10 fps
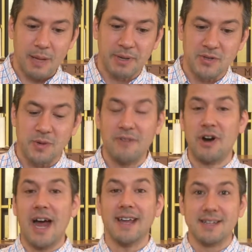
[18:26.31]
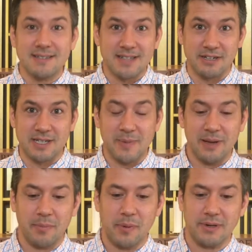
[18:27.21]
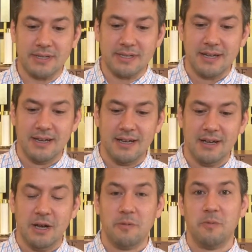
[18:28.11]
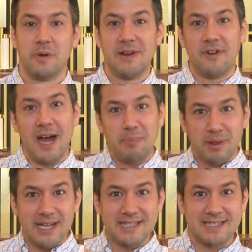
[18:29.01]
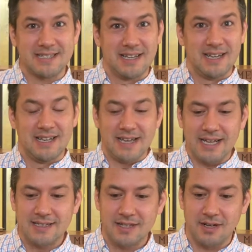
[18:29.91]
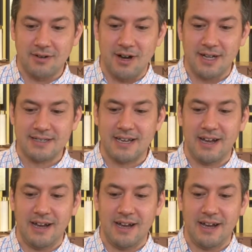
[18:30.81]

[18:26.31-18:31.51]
Because whatever I consider to be important, whatever I place next to the cross,